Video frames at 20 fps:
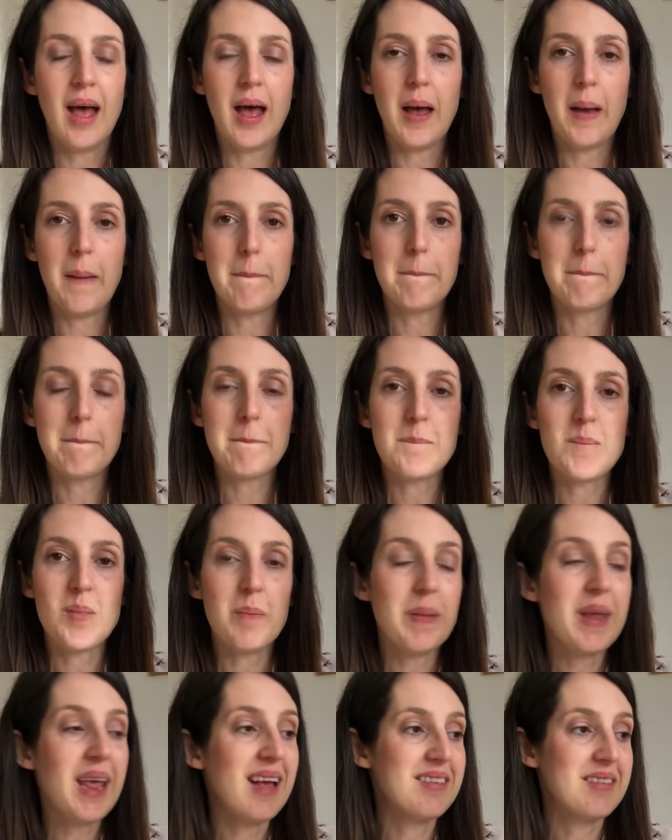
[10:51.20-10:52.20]
Um,
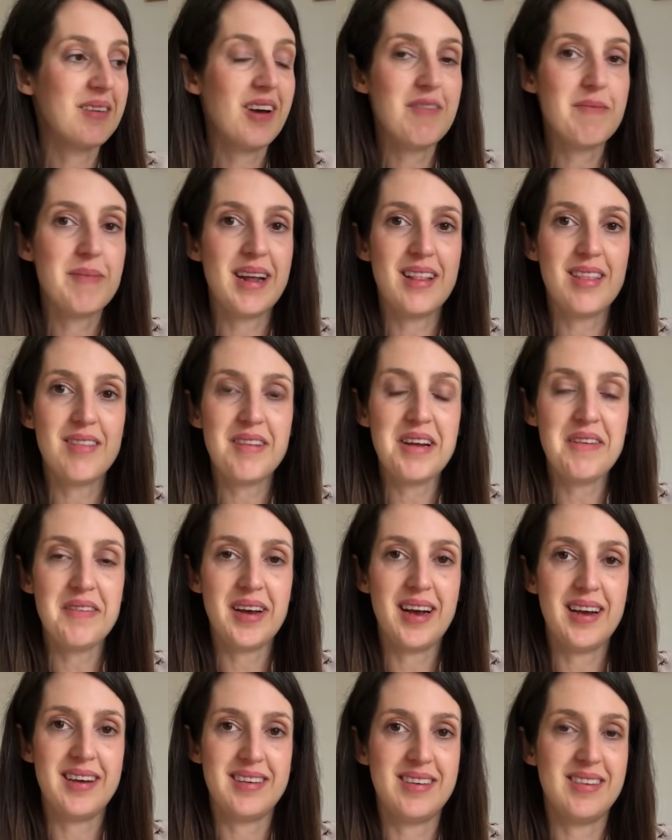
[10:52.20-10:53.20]
but yes, yeah, so I've made three
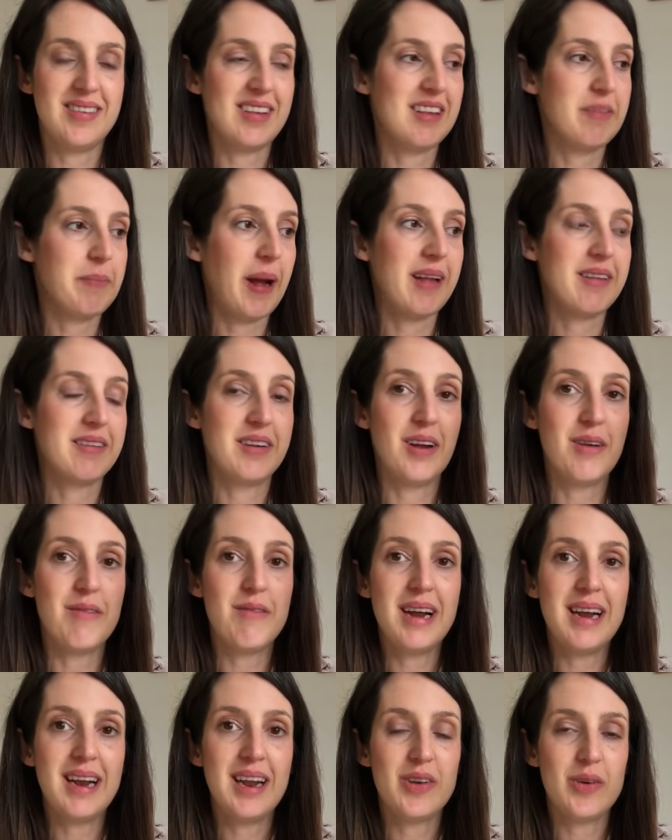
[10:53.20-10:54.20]
versions of this pattern. I
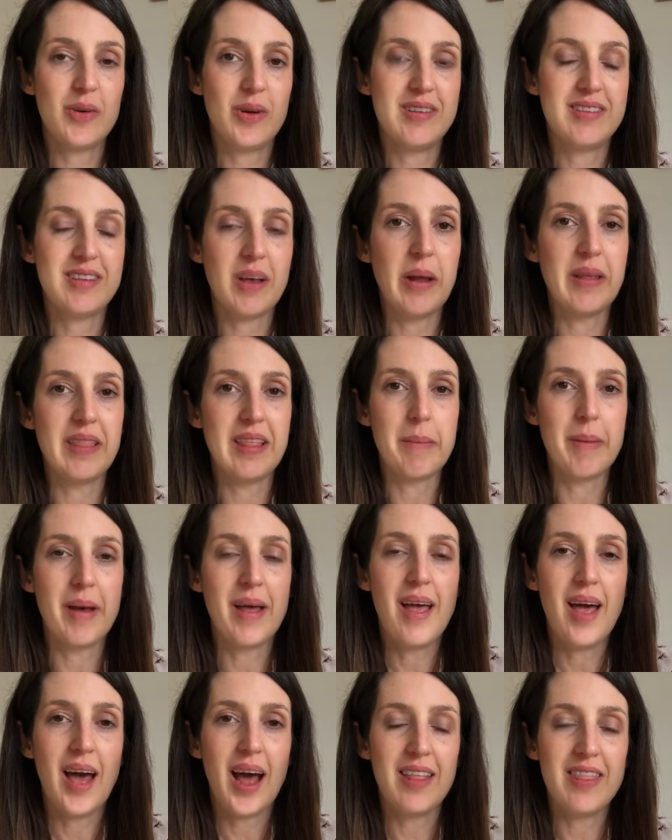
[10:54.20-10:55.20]
really enjoyed sewing them.
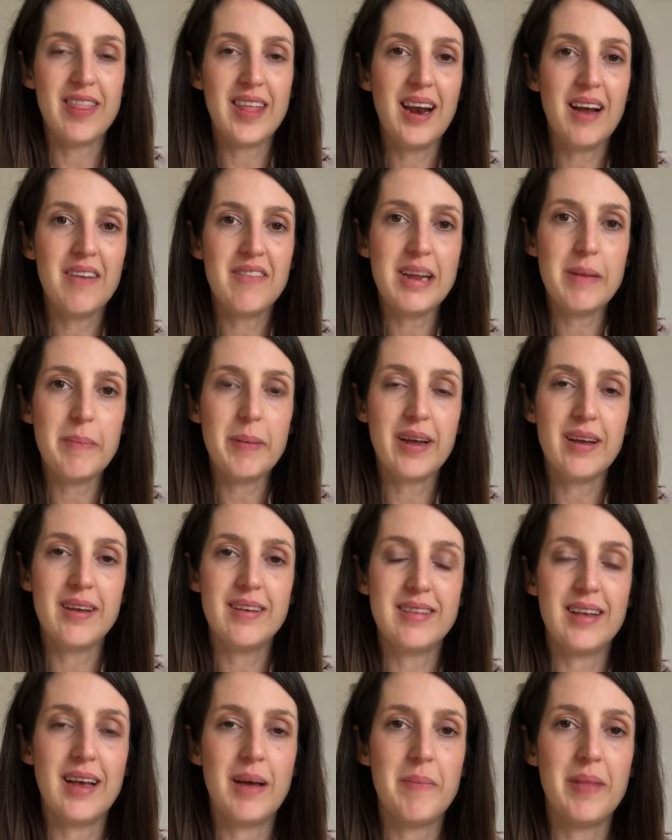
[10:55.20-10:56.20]
I think they're lovely
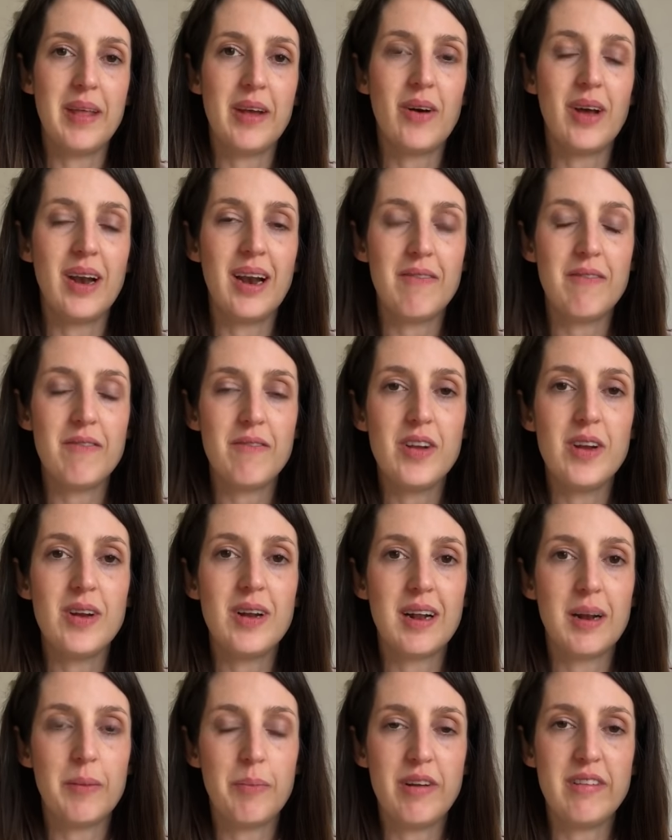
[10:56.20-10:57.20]
because um, they've got a few
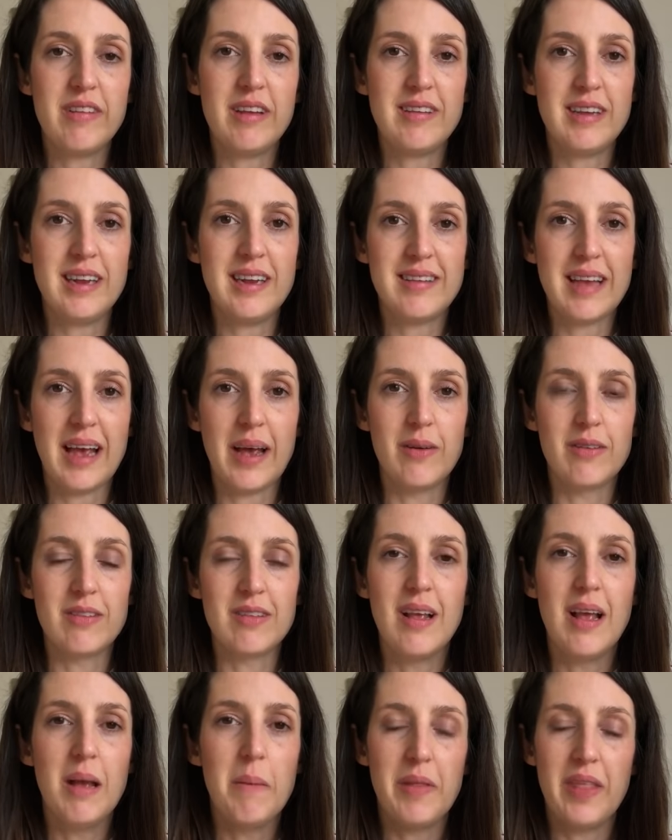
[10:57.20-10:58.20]
little pretty
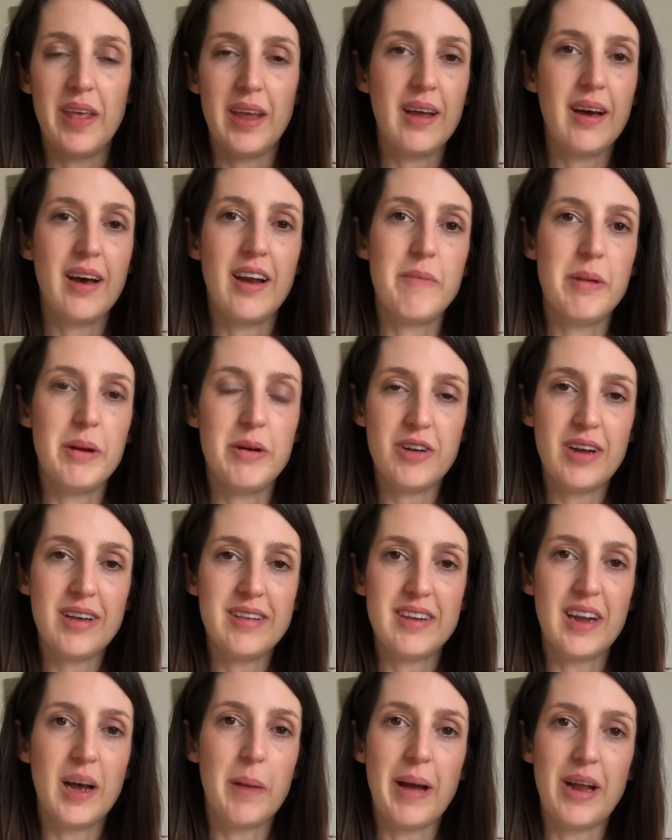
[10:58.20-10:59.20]
details, but they can kind of be
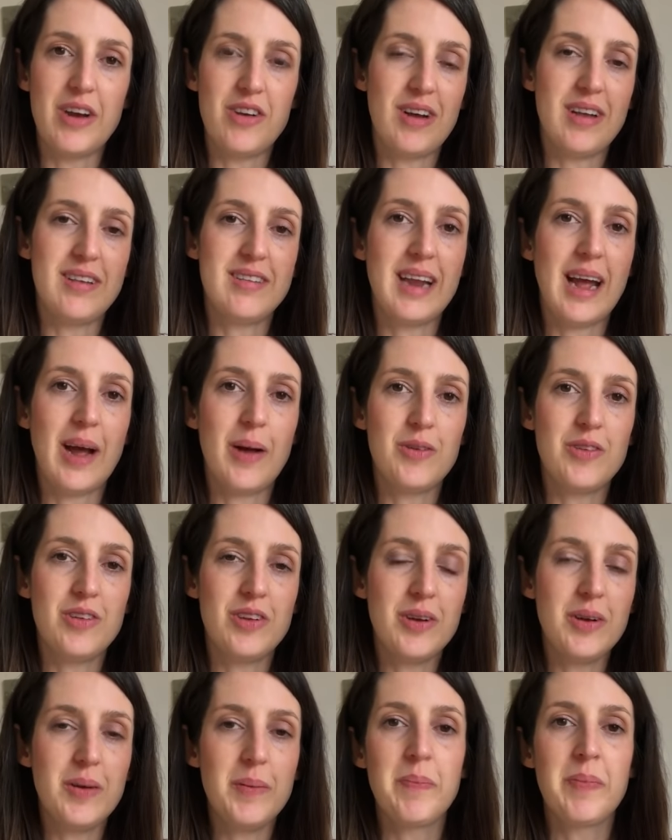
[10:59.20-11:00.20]
dressed up and dressed down
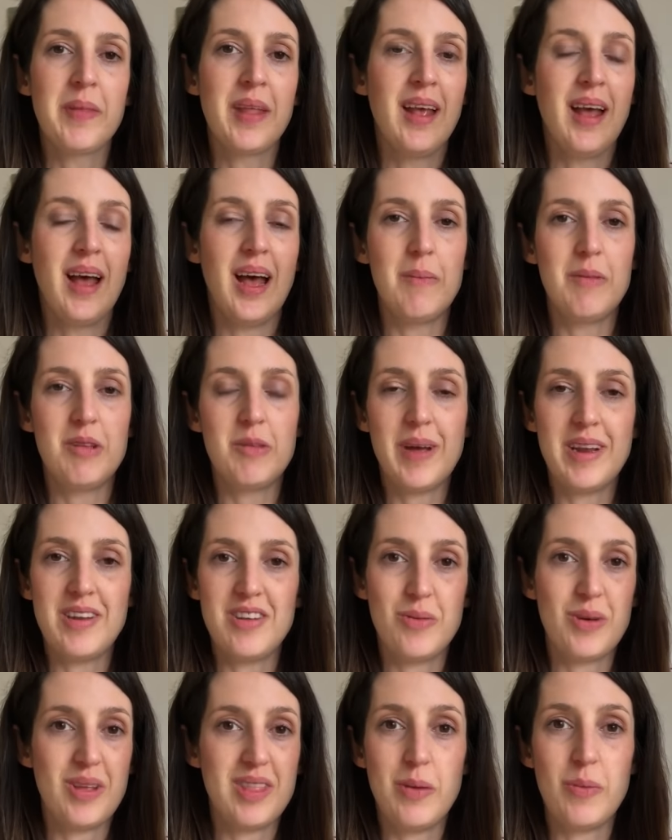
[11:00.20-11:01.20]
too, um,
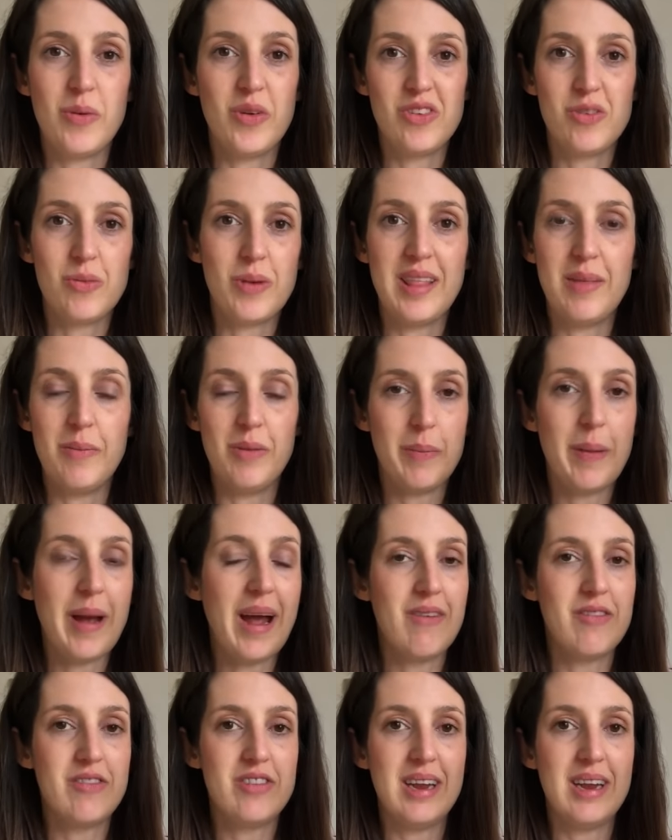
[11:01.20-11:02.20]
depending on whether you want to wear them with a pair of